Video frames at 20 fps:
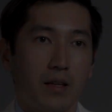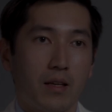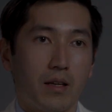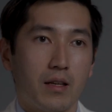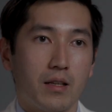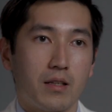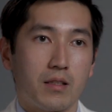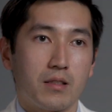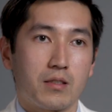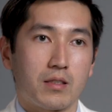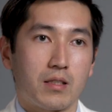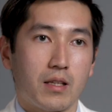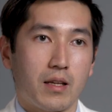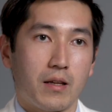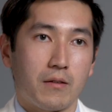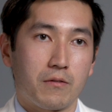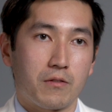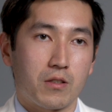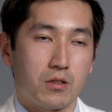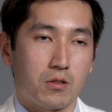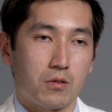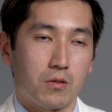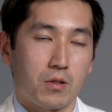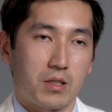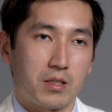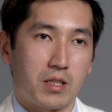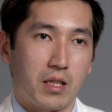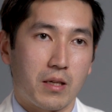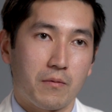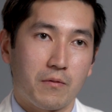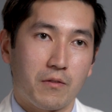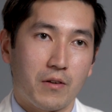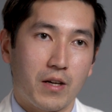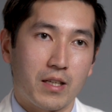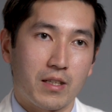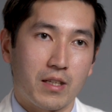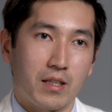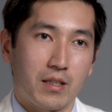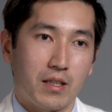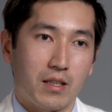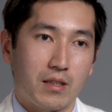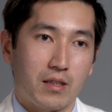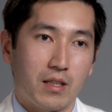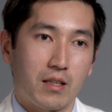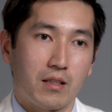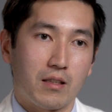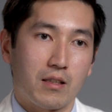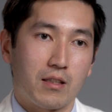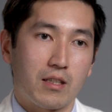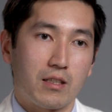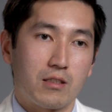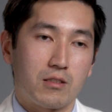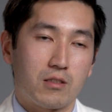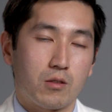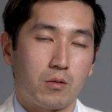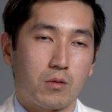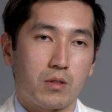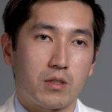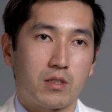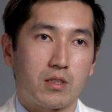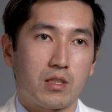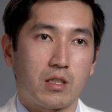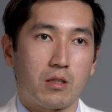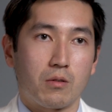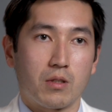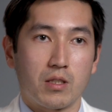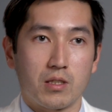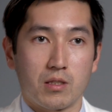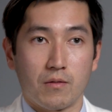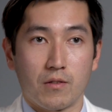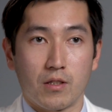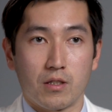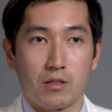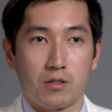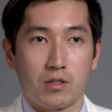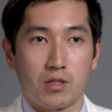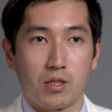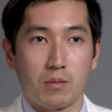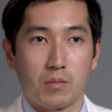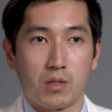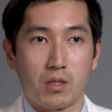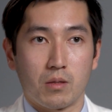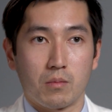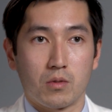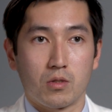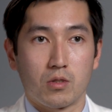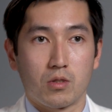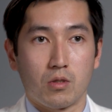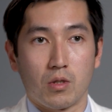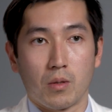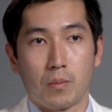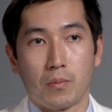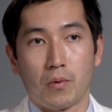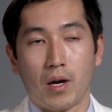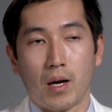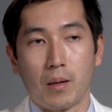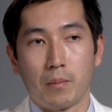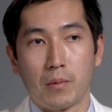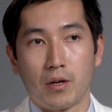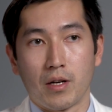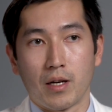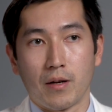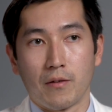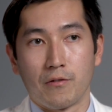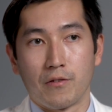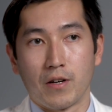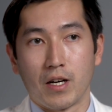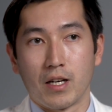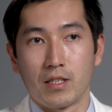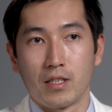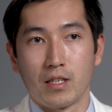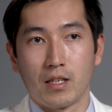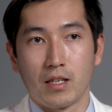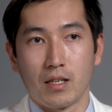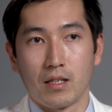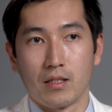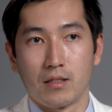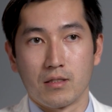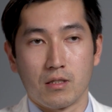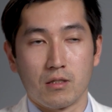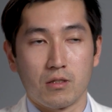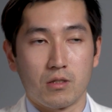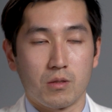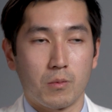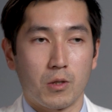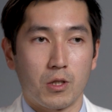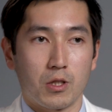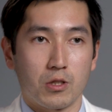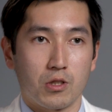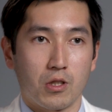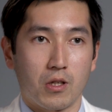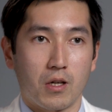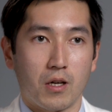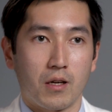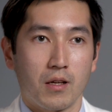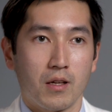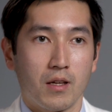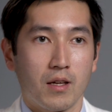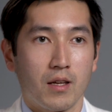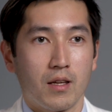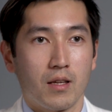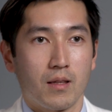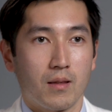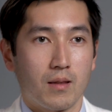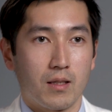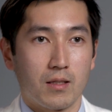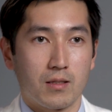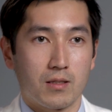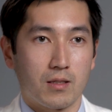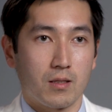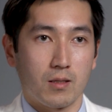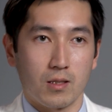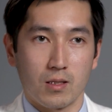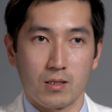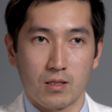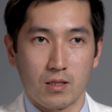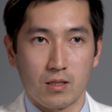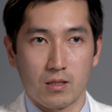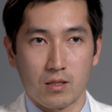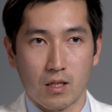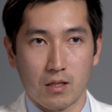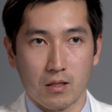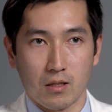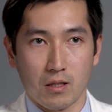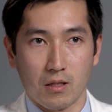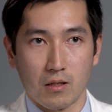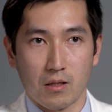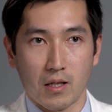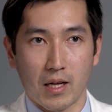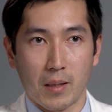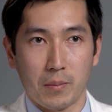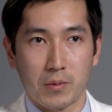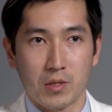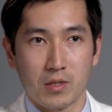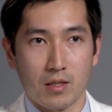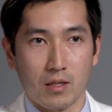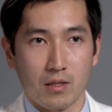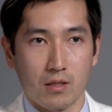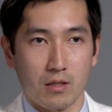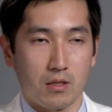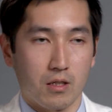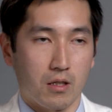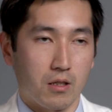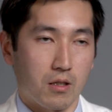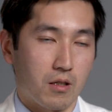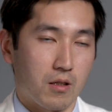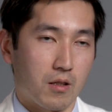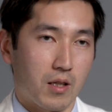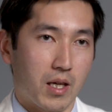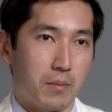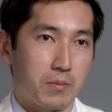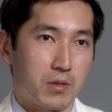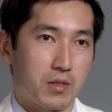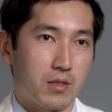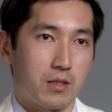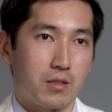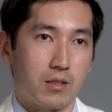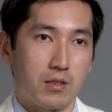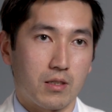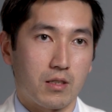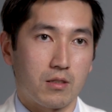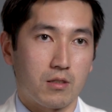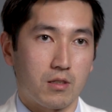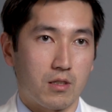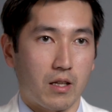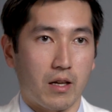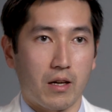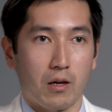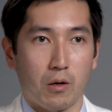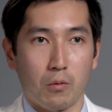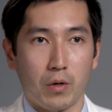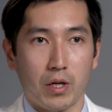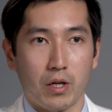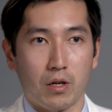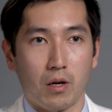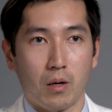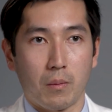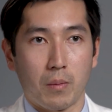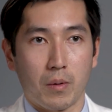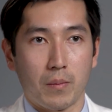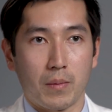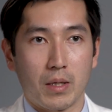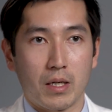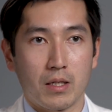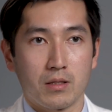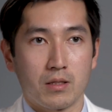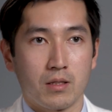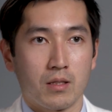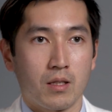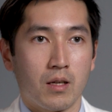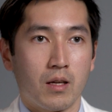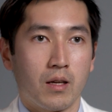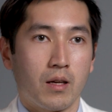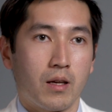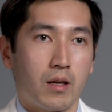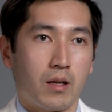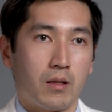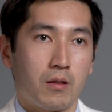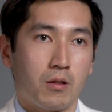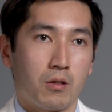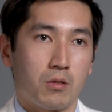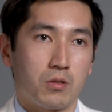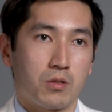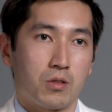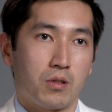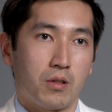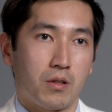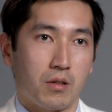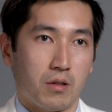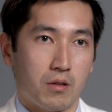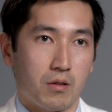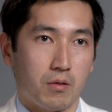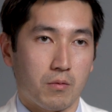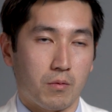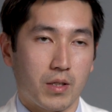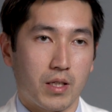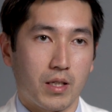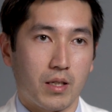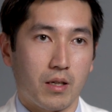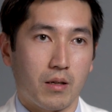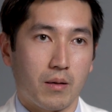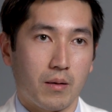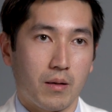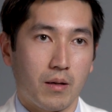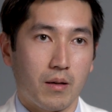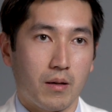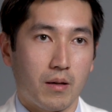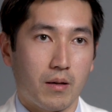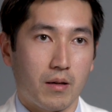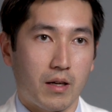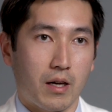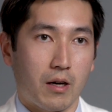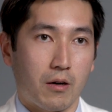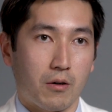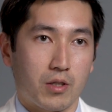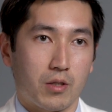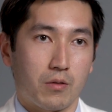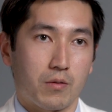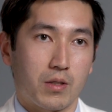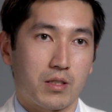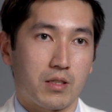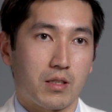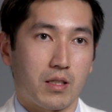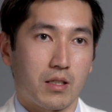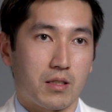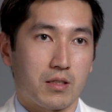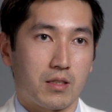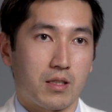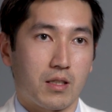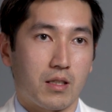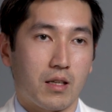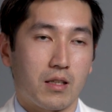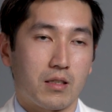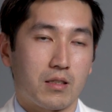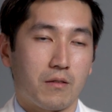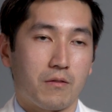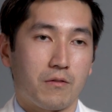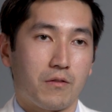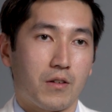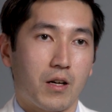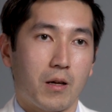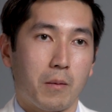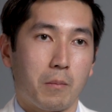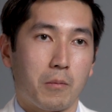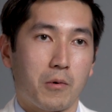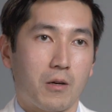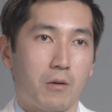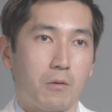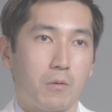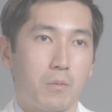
it is a physical exam finding that then leads to a series of other symptoms. So the primary finding is the small jaw. This leads to tongue collapse, and the tongue collapse then leads to airway compromise. And those are the three characteristics that define Pierre